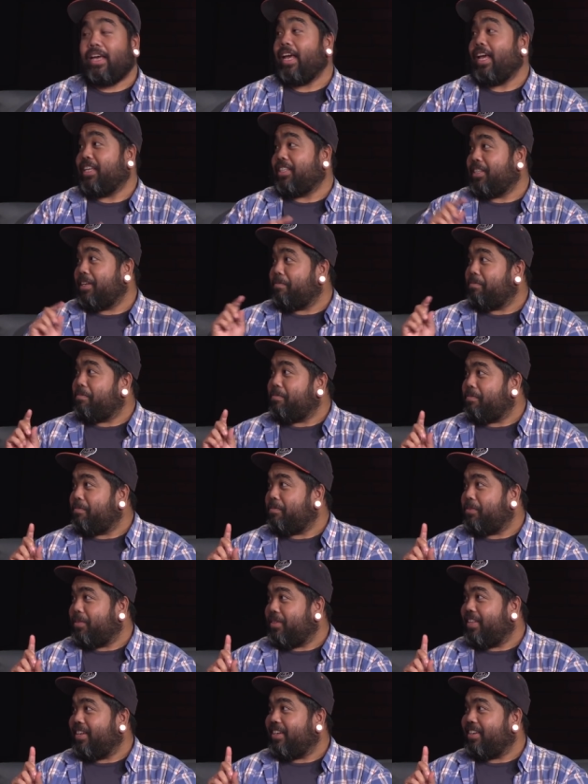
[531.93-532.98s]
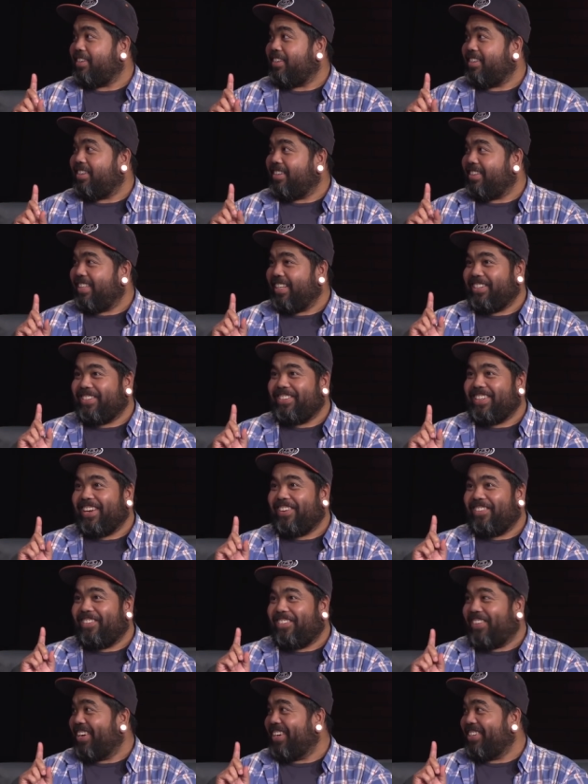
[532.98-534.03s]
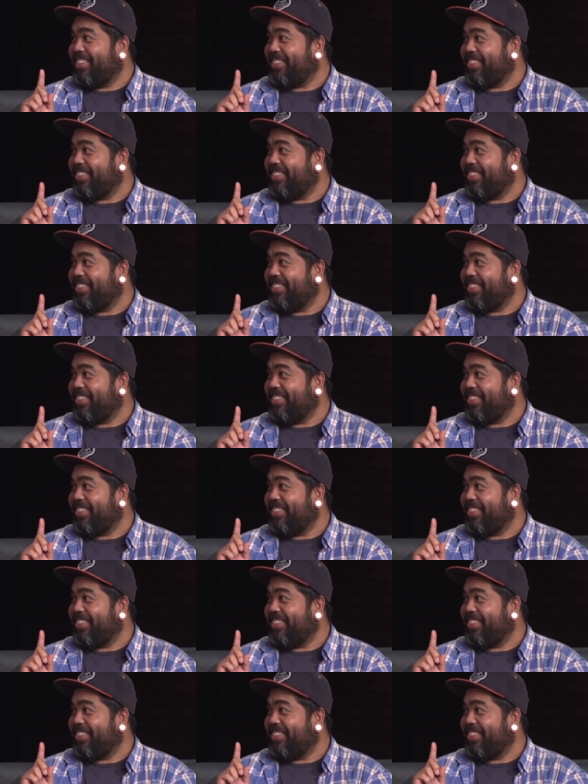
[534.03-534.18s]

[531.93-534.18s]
except for that they do that one